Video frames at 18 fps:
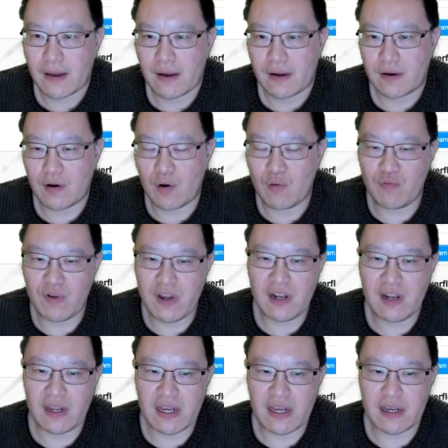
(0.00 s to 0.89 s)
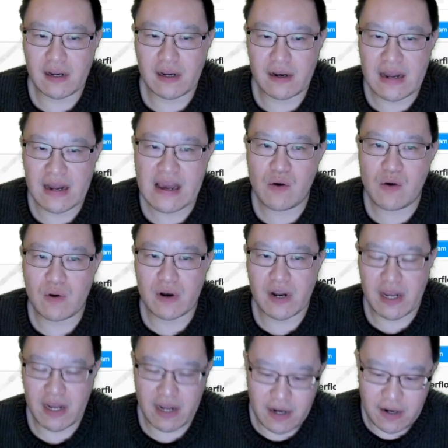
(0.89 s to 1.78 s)
So really,
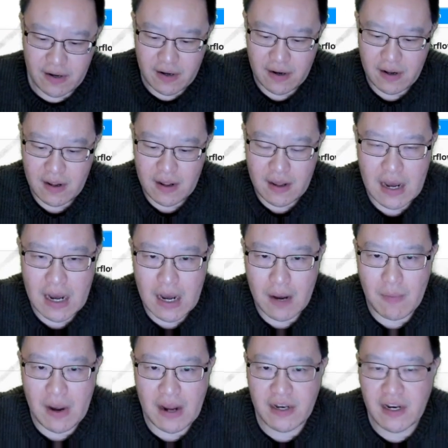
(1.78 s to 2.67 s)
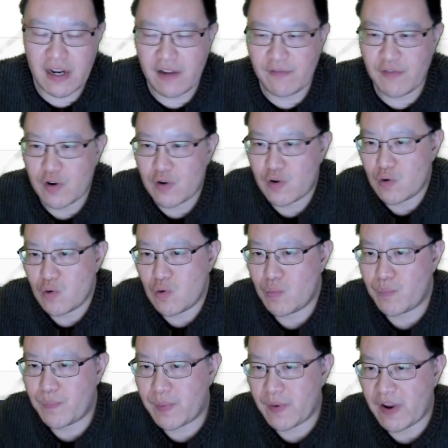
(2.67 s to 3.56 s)
nowadays, I think if
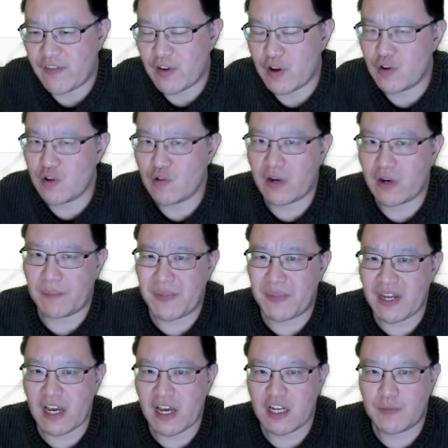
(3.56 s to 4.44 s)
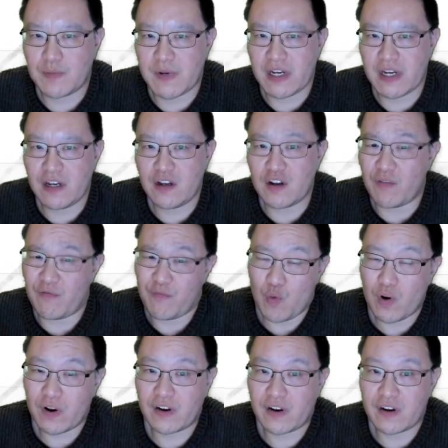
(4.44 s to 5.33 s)
you're using PHP, you're
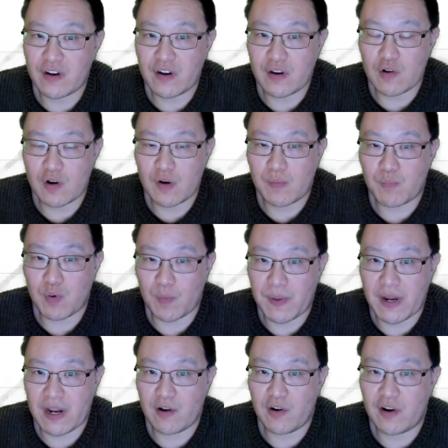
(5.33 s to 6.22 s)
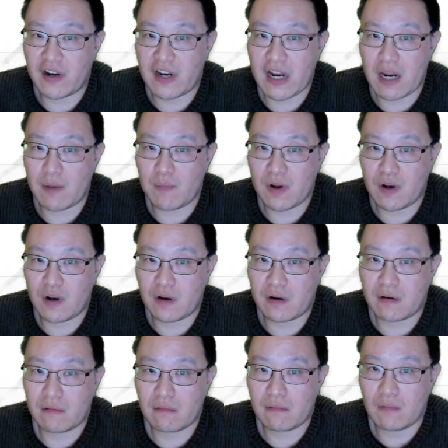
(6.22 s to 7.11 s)
forced to use prepared statements,
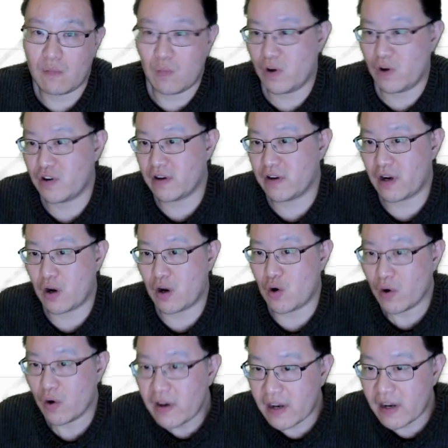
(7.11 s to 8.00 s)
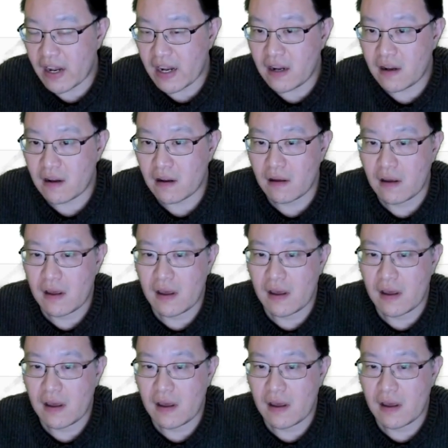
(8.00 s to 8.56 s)
which is a good thing.